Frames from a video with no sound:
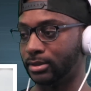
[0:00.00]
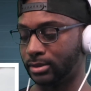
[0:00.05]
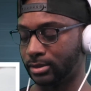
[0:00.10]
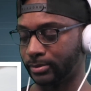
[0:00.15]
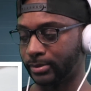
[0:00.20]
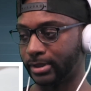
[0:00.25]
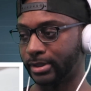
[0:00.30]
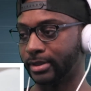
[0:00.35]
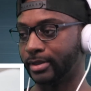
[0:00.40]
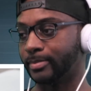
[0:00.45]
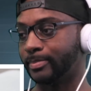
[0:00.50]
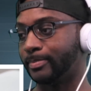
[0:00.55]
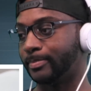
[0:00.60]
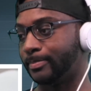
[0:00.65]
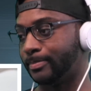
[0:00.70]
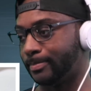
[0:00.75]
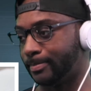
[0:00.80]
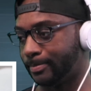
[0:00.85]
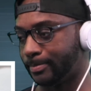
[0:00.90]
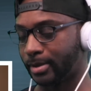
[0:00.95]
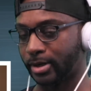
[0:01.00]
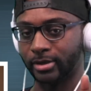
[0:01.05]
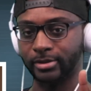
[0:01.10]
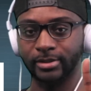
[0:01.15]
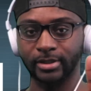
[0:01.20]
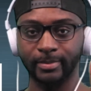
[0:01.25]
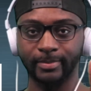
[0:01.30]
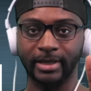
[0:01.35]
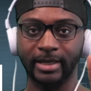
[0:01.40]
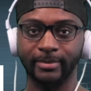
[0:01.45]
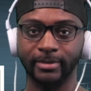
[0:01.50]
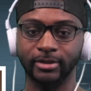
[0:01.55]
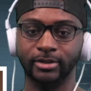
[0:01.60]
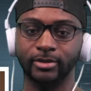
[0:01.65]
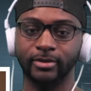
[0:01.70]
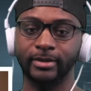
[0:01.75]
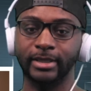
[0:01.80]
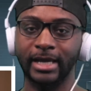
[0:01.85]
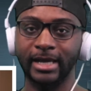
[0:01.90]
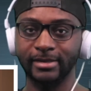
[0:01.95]
It's one of the parts of the Bible,
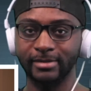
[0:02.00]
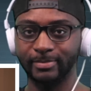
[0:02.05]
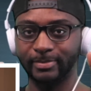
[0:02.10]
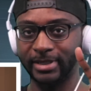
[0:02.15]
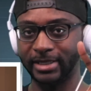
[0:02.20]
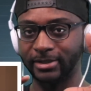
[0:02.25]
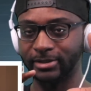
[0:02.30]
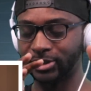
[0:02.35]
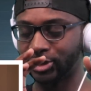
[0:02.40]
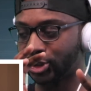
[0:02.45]
too, that has been